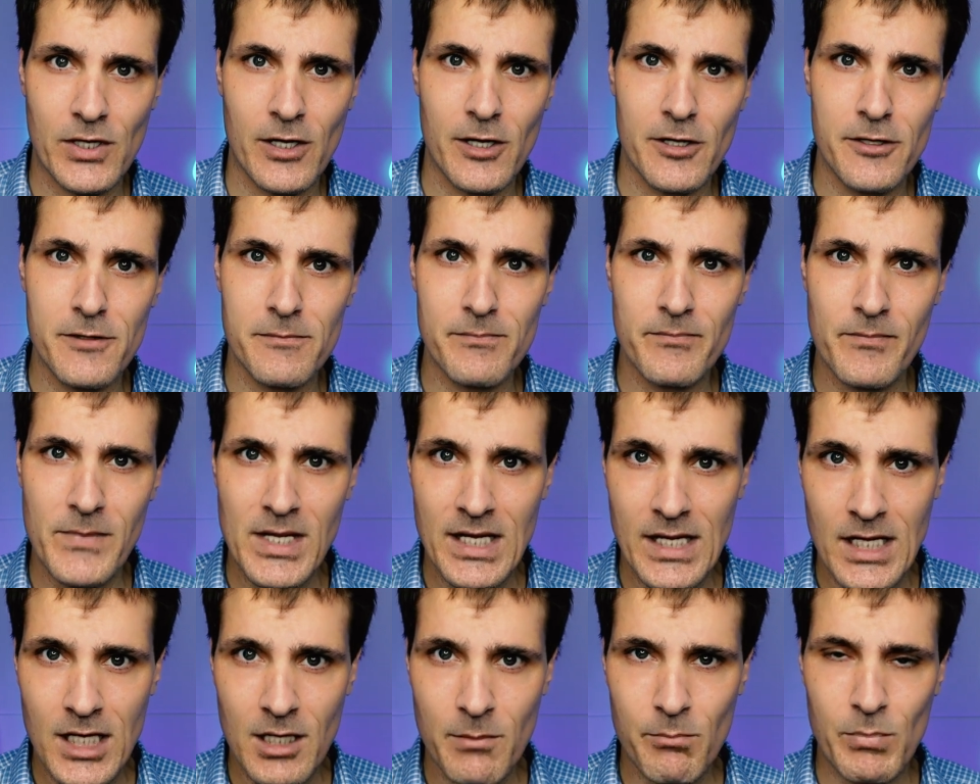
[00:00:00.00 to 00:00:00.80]
home
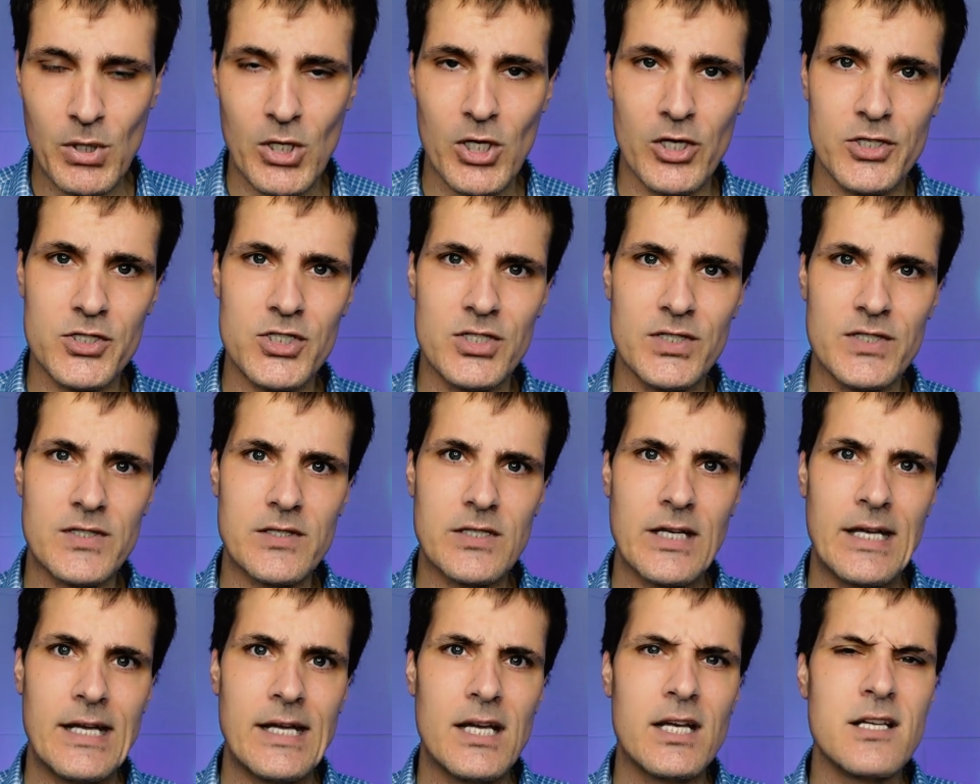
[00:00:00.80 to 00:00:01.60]

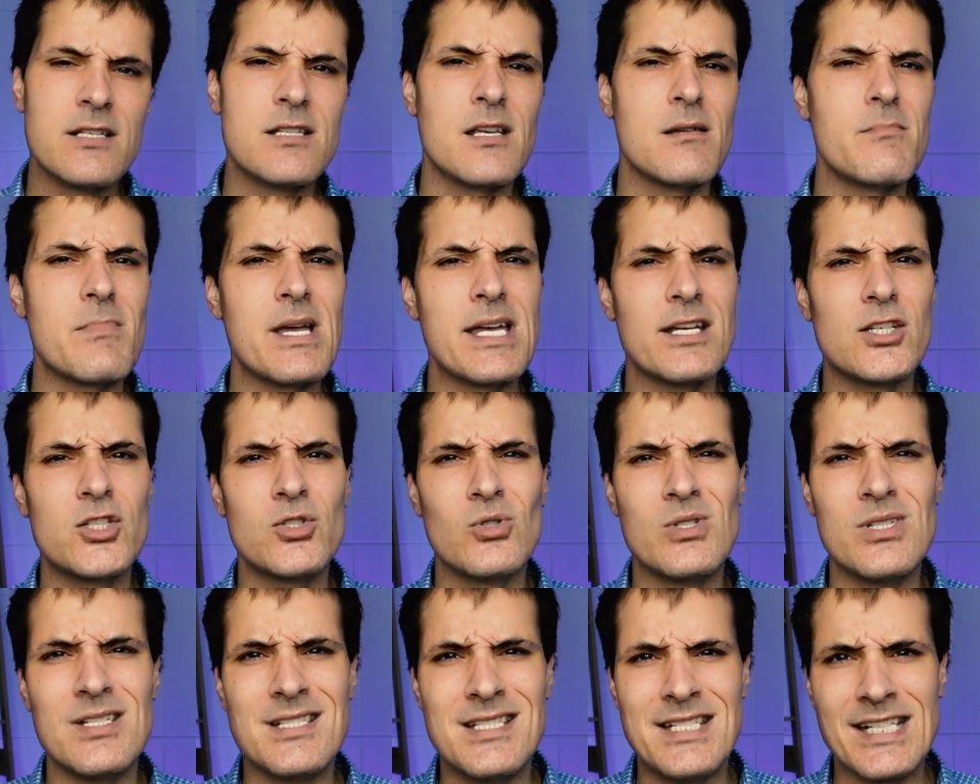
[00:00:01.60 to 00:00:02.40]
purchase. So make
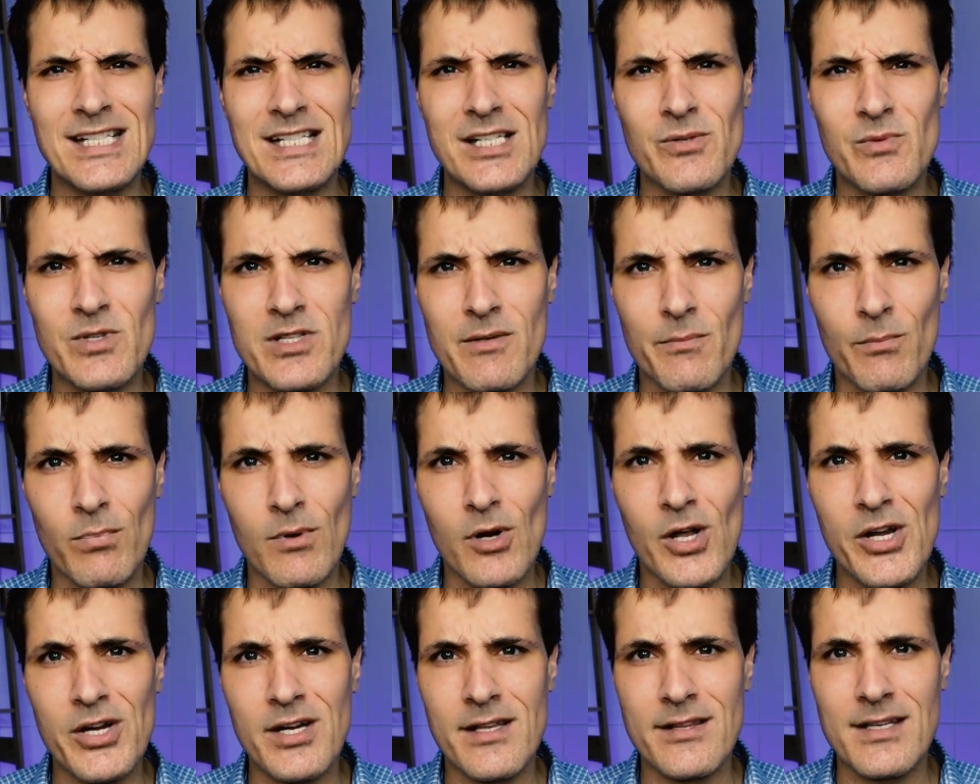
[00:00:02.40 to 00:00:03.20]
sure you're dealing with a
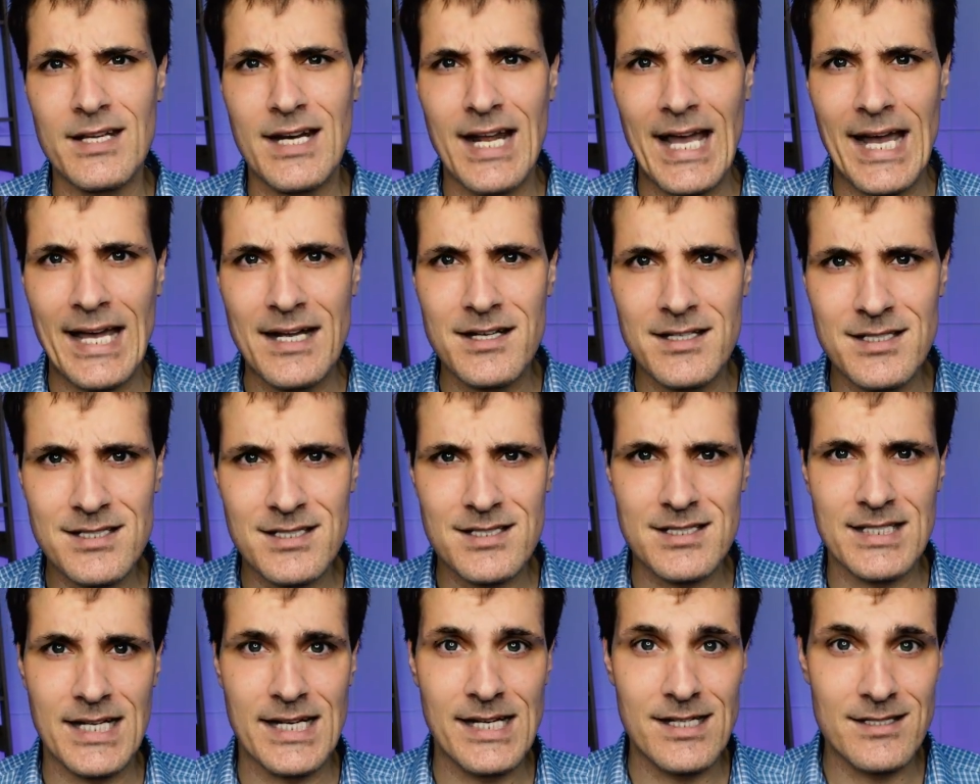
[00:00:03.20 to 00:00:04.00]
broker that
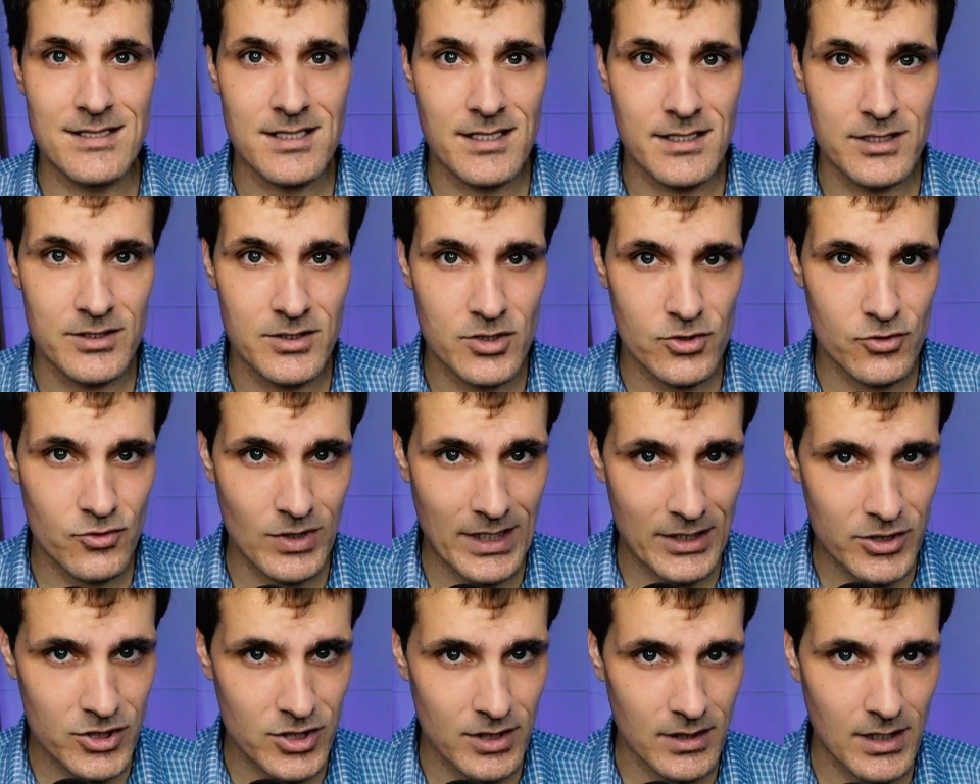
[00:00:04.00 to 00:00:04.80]
understands
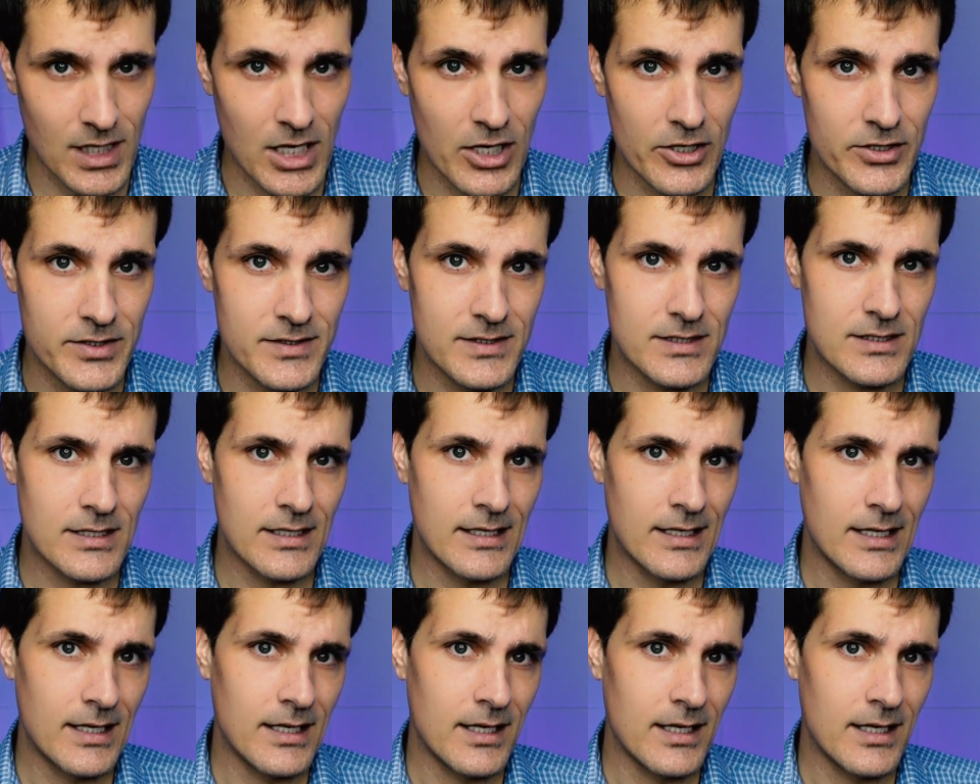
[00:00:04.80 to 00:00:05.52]
construction loans.